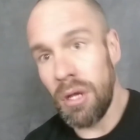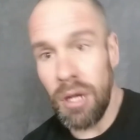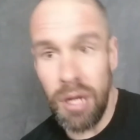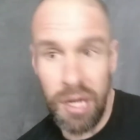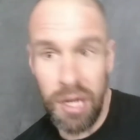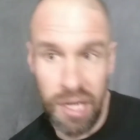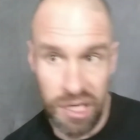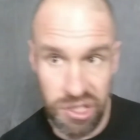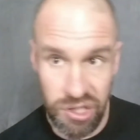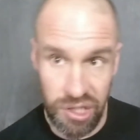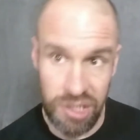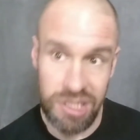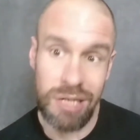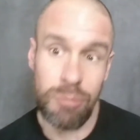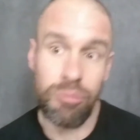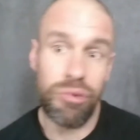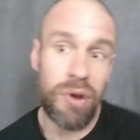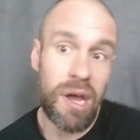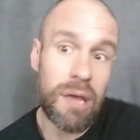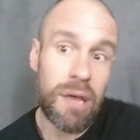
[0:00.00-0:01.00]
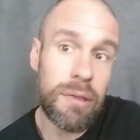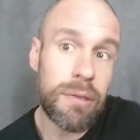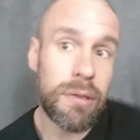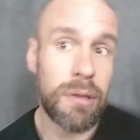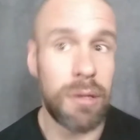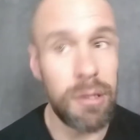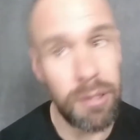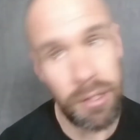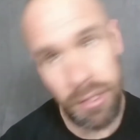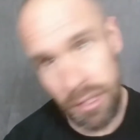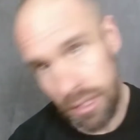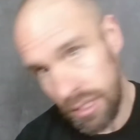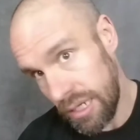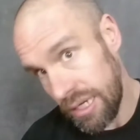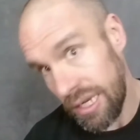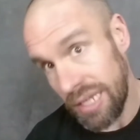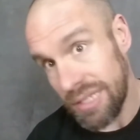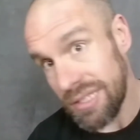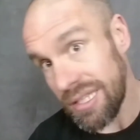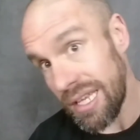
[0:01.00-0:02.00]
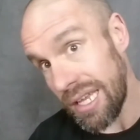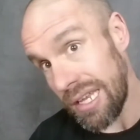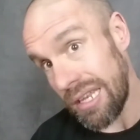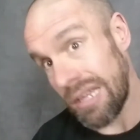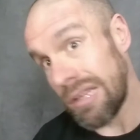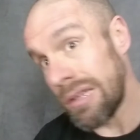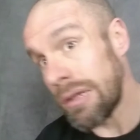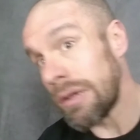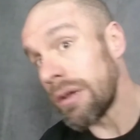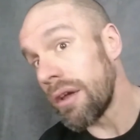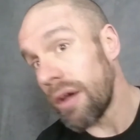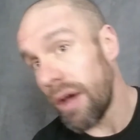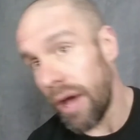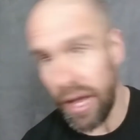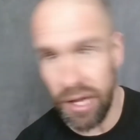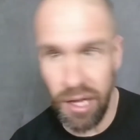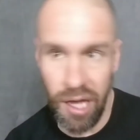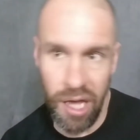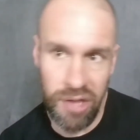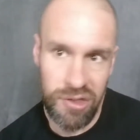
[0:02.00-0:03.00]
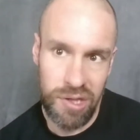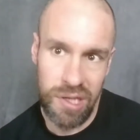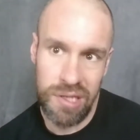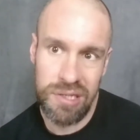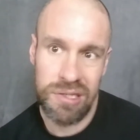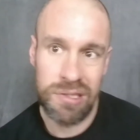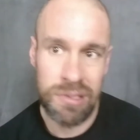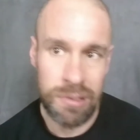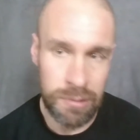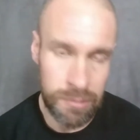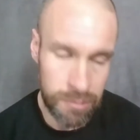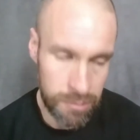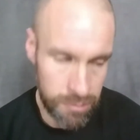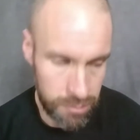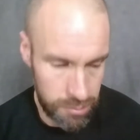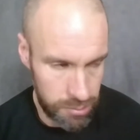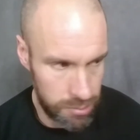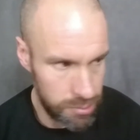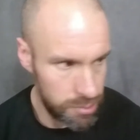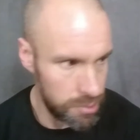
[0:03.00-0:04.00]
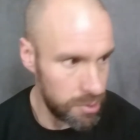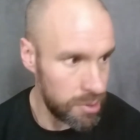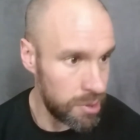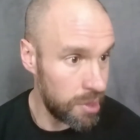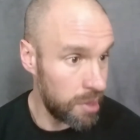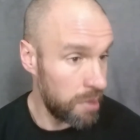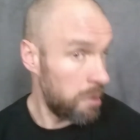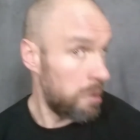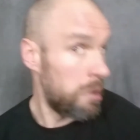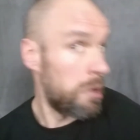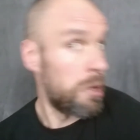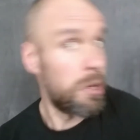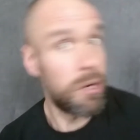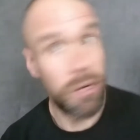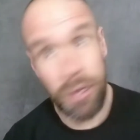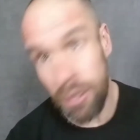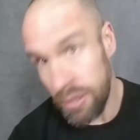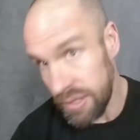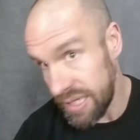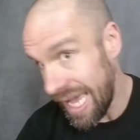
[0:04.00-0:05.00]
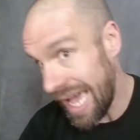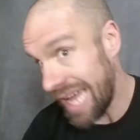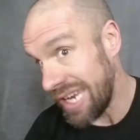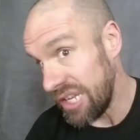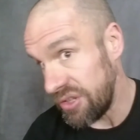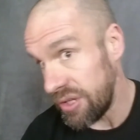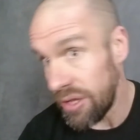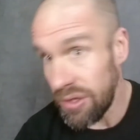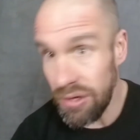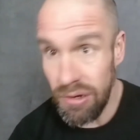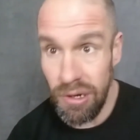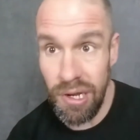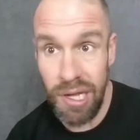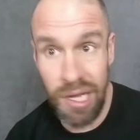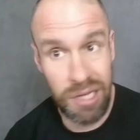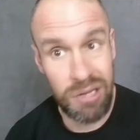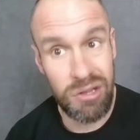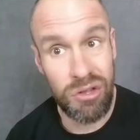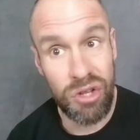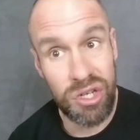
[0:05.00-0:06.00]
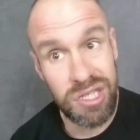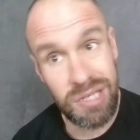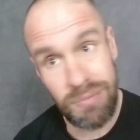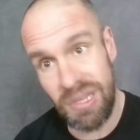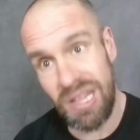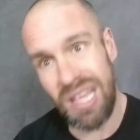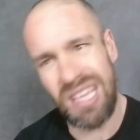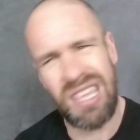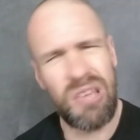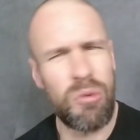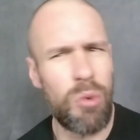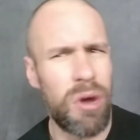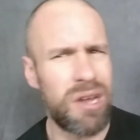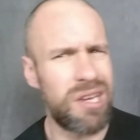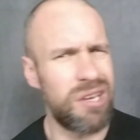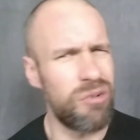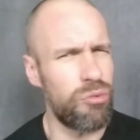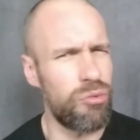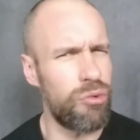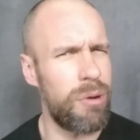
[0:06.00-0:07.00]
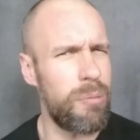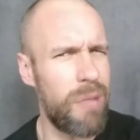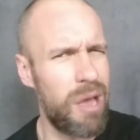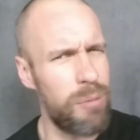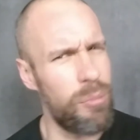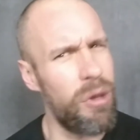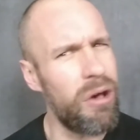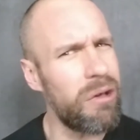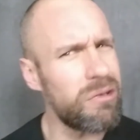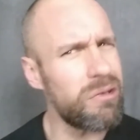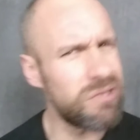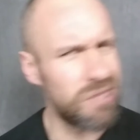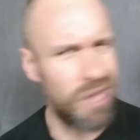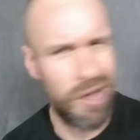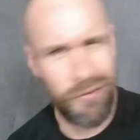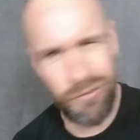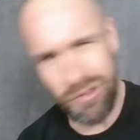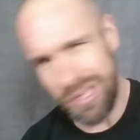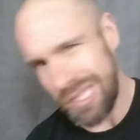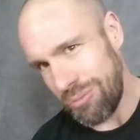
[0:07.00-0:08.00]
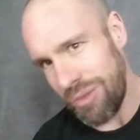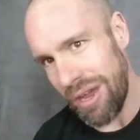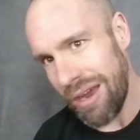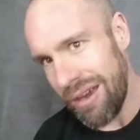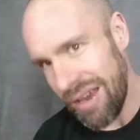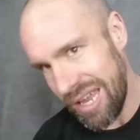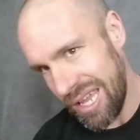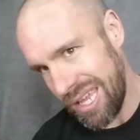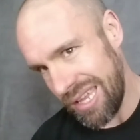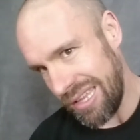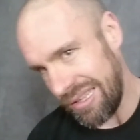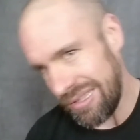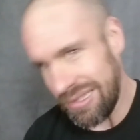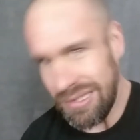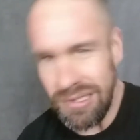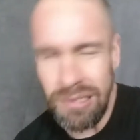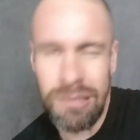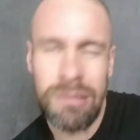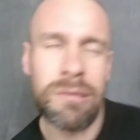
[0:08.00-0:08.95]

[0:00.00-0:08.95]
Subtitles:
And I took a deep breath, and I said, "I got this." Her dad, on the other hand, looked at me like he wanted to rip my balls off with his bare hands.